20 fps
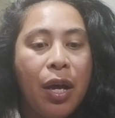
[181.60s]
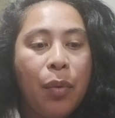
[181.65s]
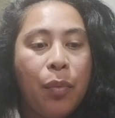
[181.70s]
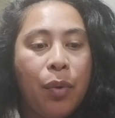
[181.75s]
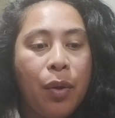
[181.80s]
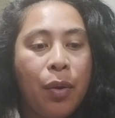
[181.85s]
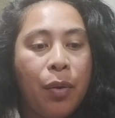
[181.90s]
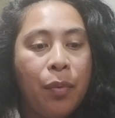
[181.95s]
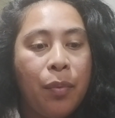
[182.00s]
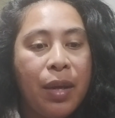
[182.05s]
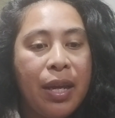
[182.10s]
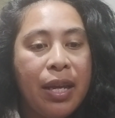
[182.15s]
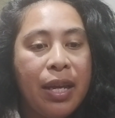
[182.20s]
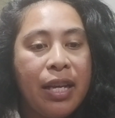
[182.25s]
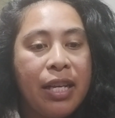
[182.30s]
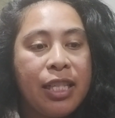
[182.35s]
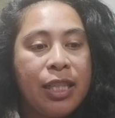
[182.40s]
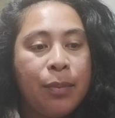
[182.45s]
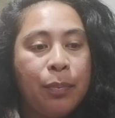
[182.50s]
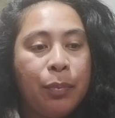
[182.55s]
where we
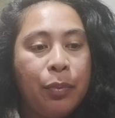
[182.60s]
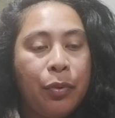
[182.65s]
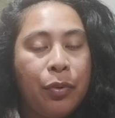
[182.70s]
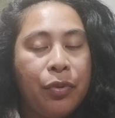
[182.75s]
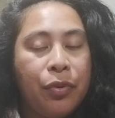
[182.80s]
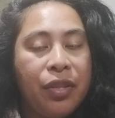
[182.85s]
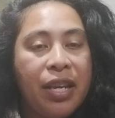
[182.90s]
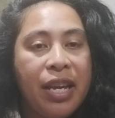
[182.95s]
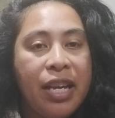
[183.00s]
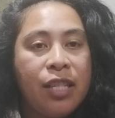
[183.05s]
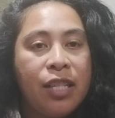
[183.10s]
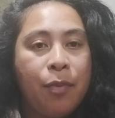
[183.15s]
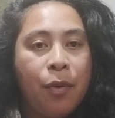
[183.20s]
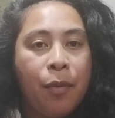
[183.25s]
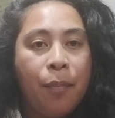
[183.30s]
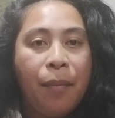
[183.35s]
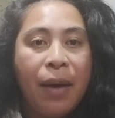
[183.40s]
explored the export